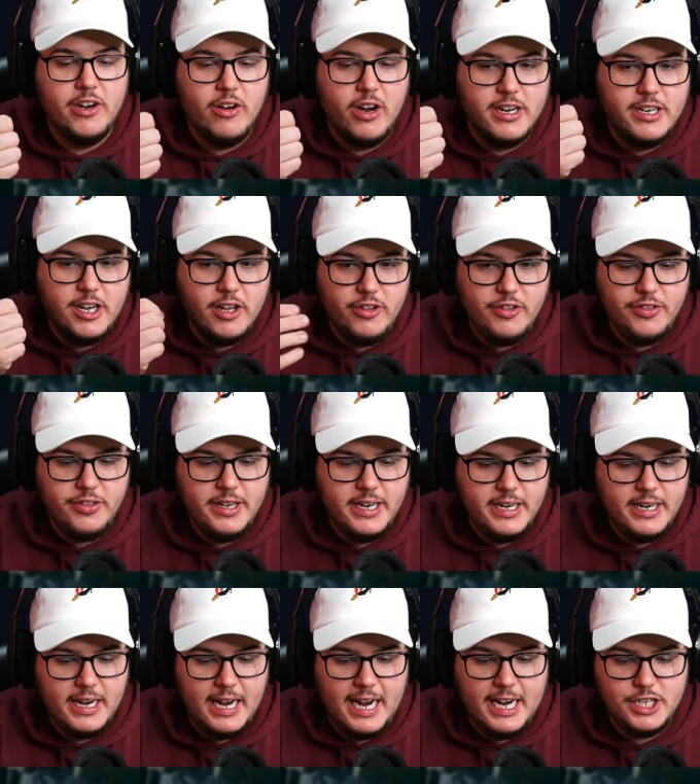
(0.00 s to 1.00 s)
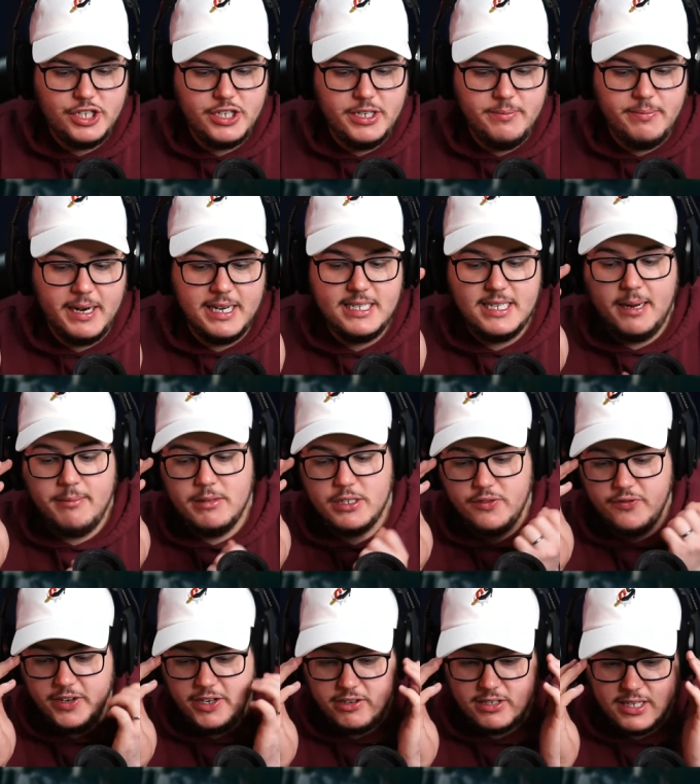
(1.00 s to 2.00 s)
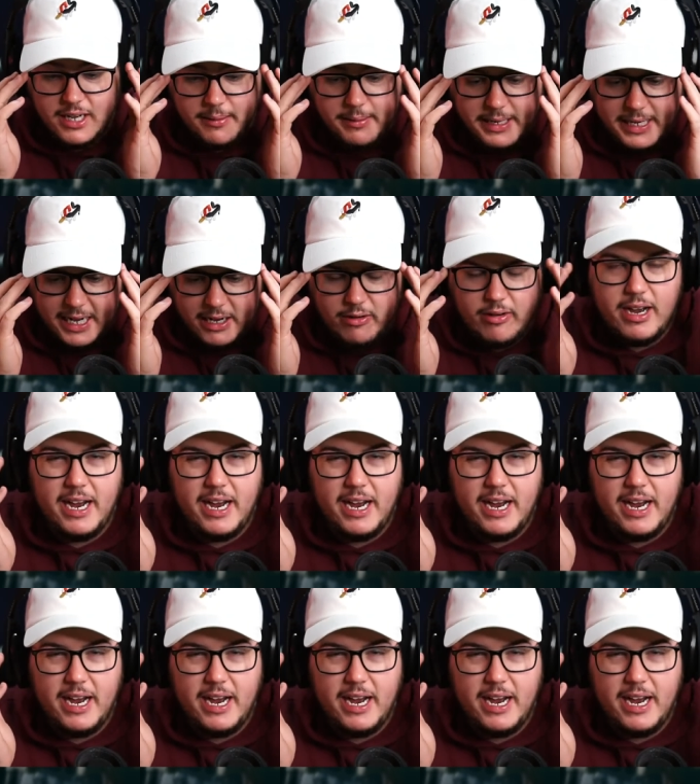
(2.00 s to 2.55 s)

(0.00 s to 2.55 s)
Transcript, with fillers: Another thing, actually, by time this video is coming out,